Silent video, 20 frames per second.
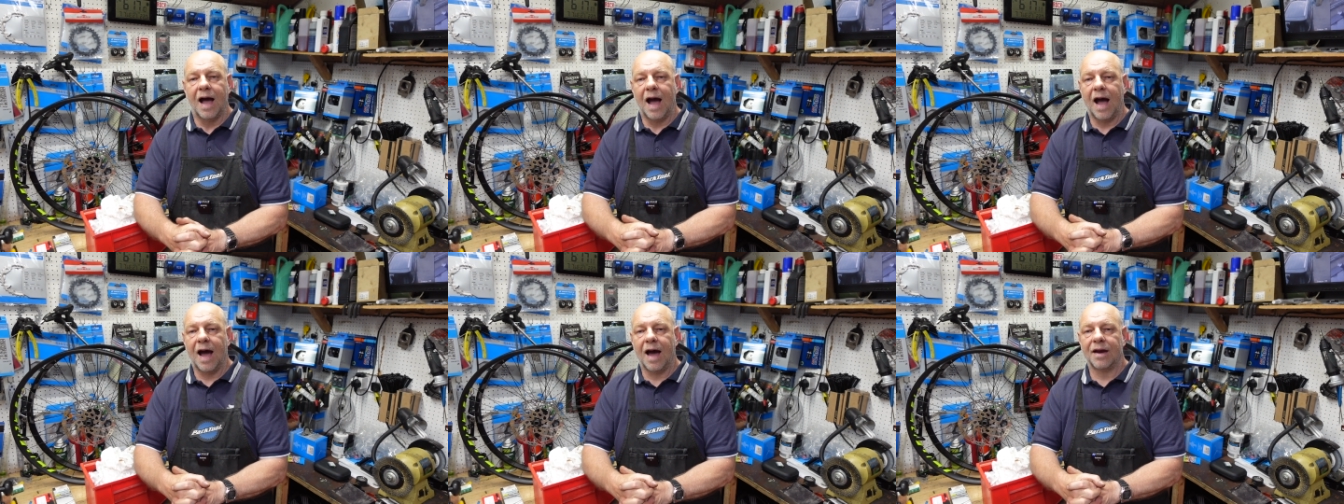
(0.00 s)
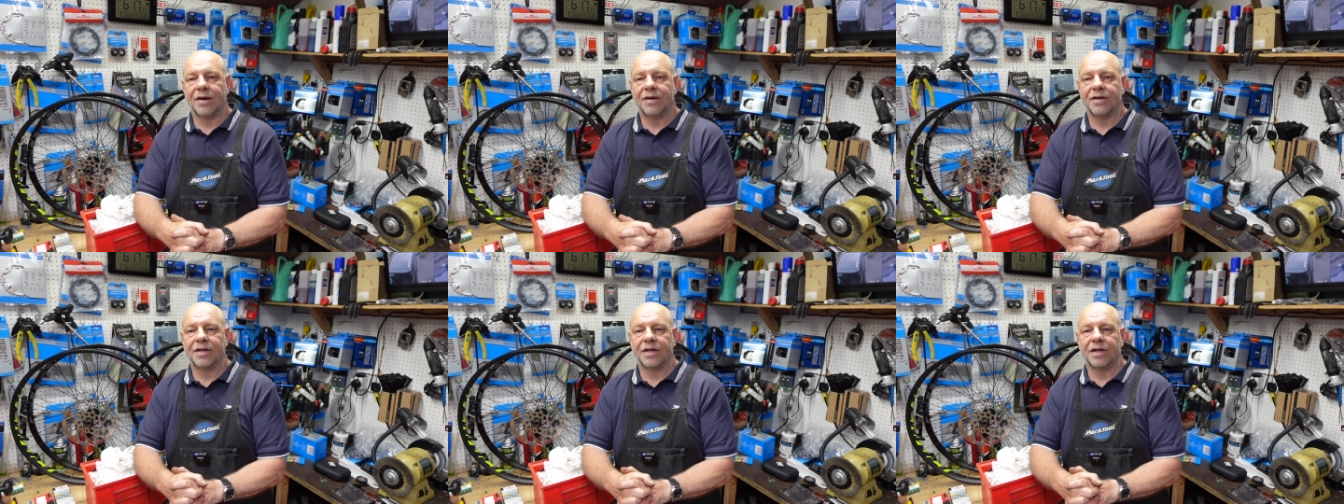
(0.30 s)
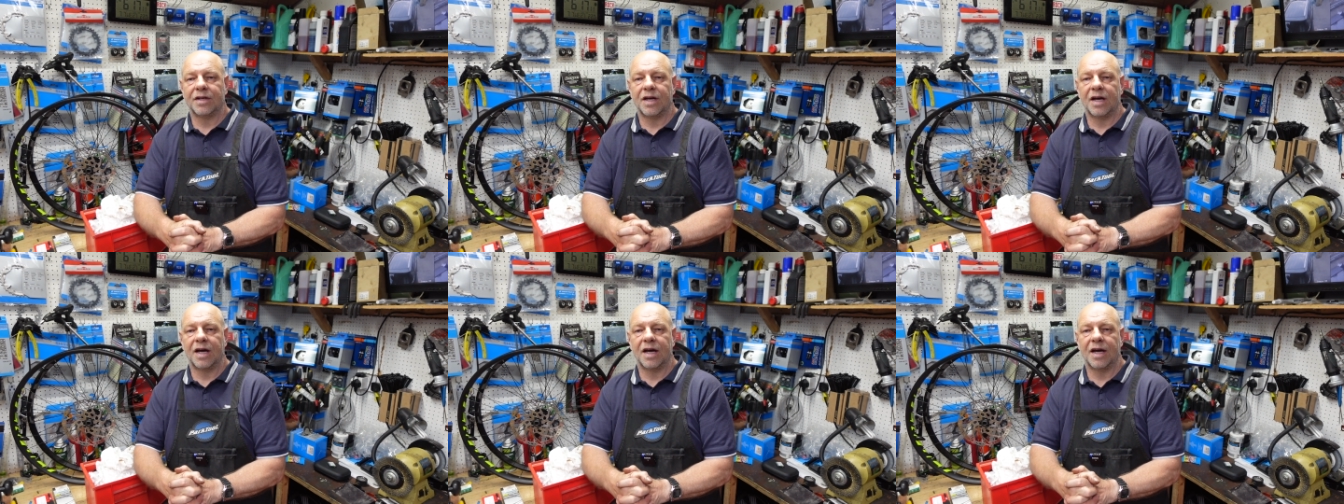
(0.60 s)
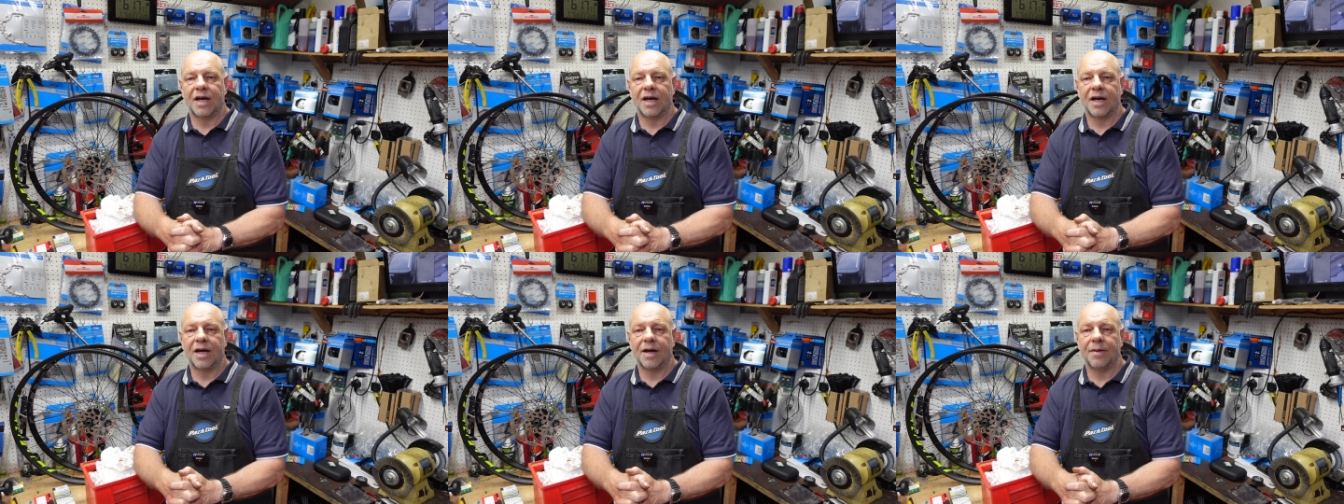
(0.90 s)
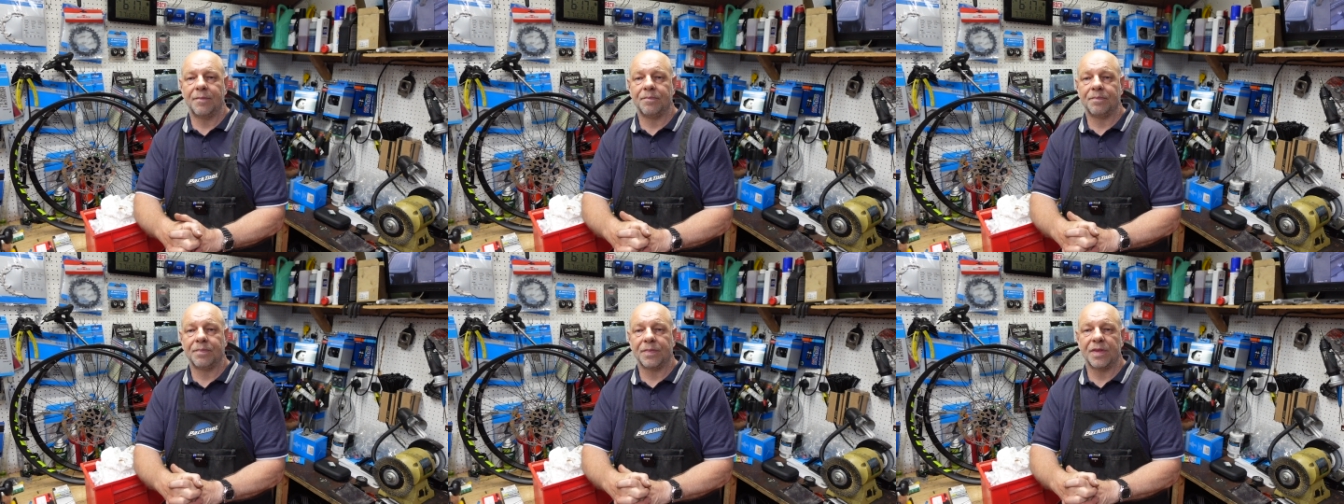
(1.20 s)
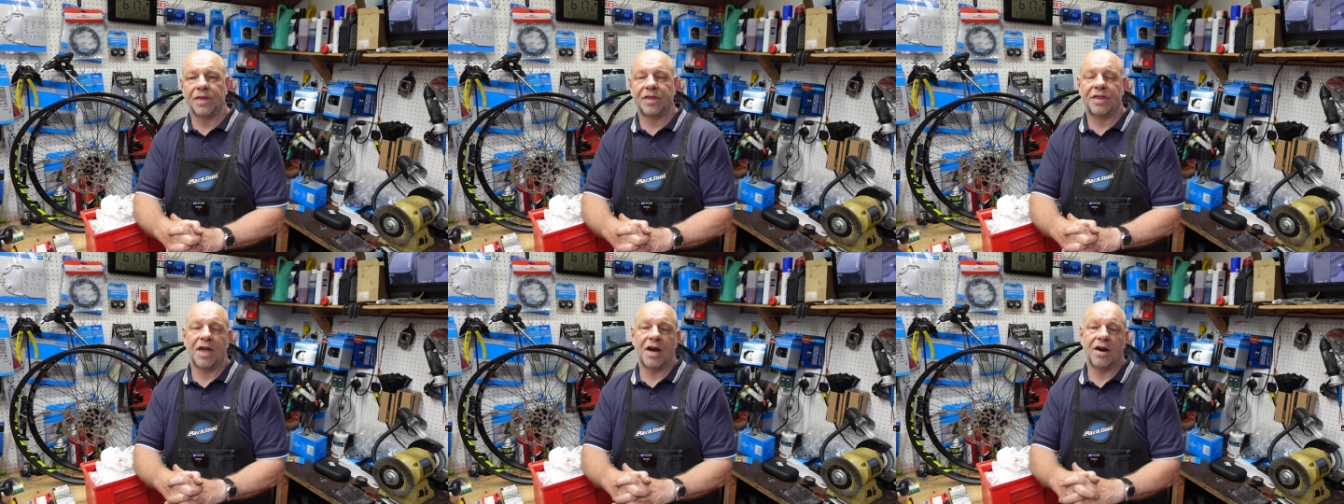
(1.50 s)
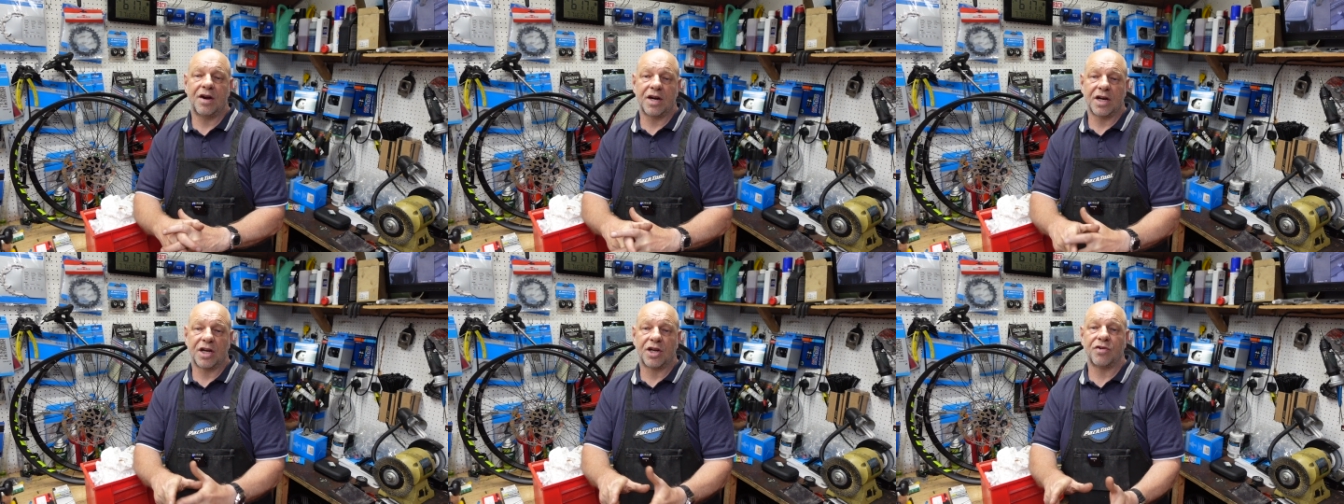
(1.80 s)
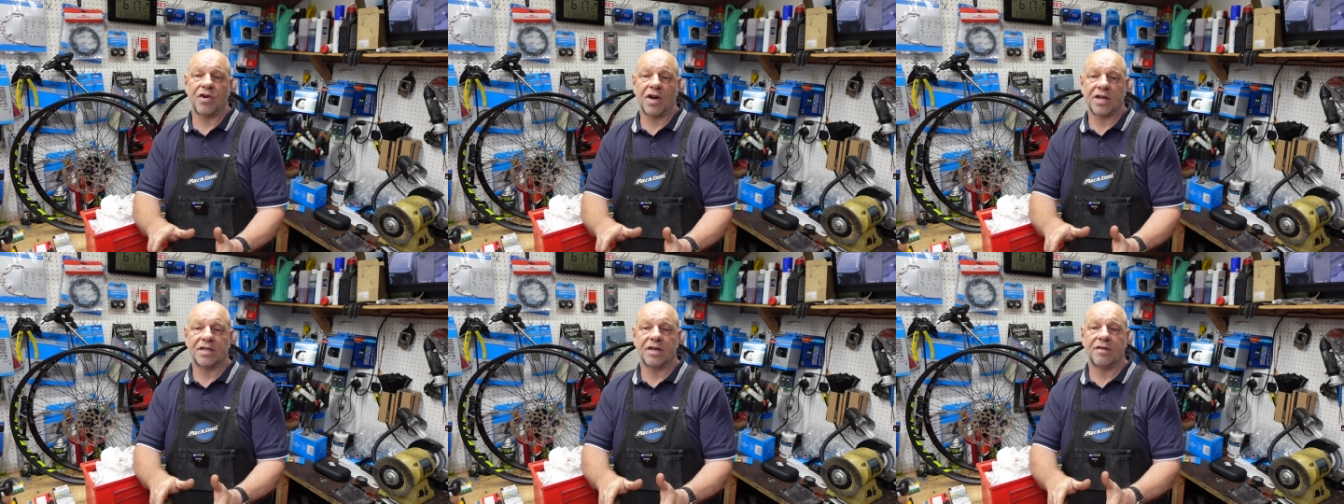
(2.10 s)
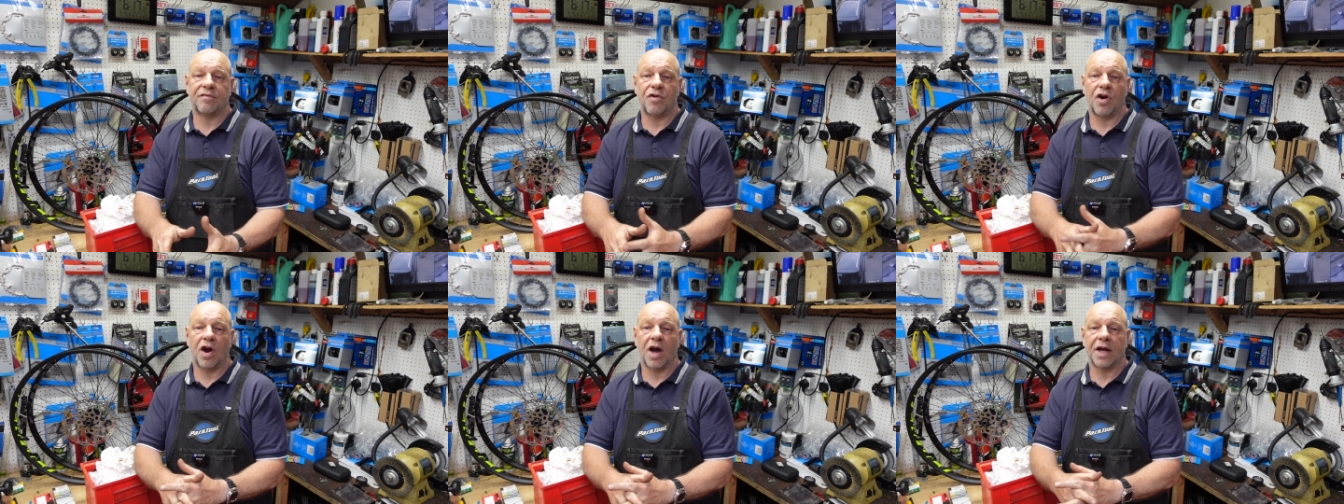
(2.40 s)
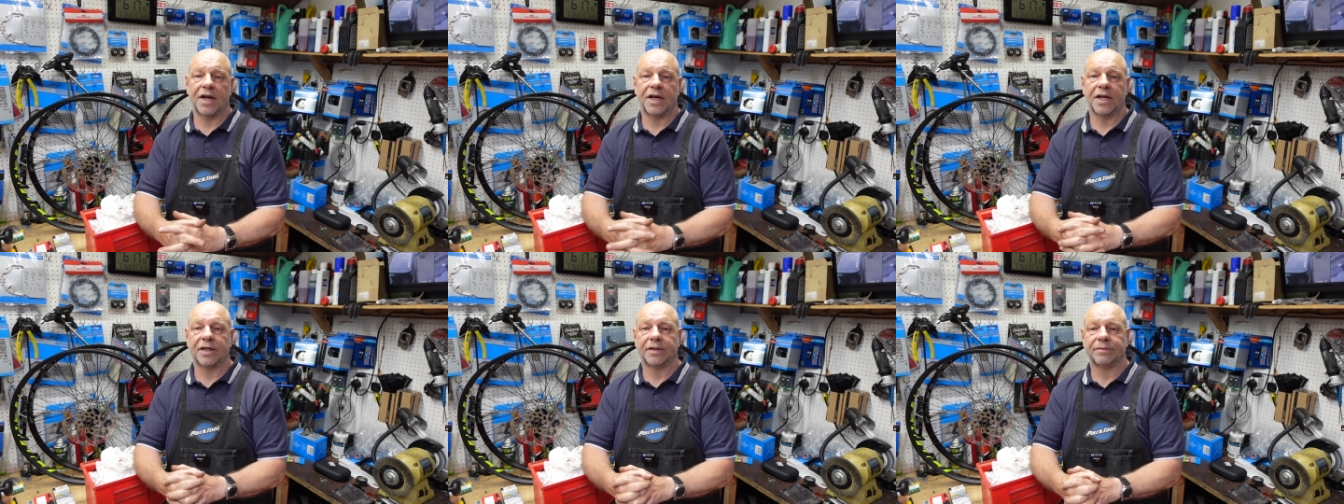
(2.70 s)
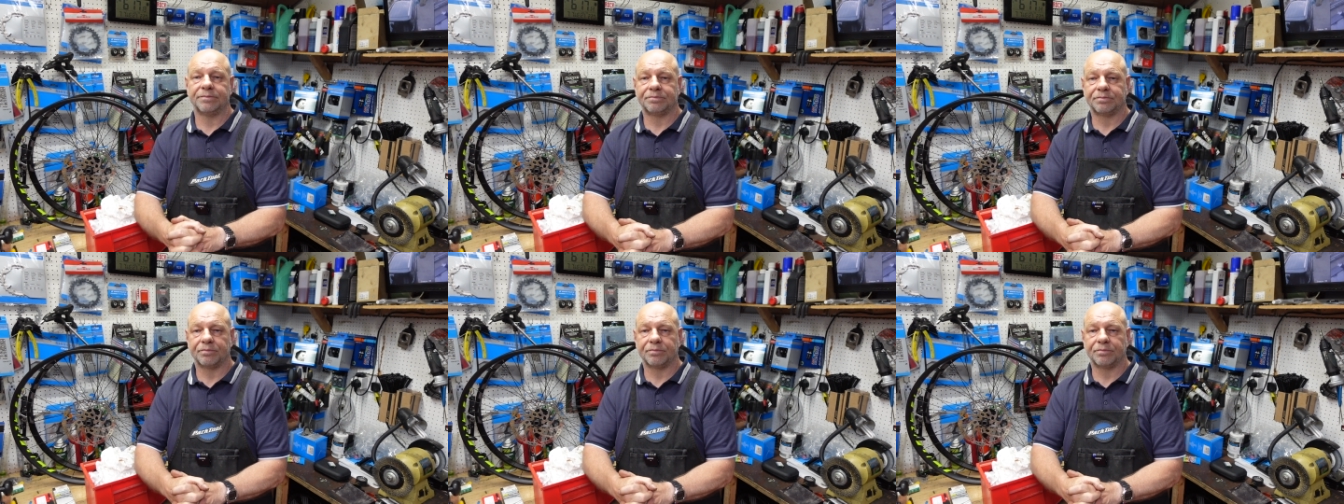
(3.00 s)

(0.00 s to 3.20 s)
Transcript: and um, they're an aggressive rider.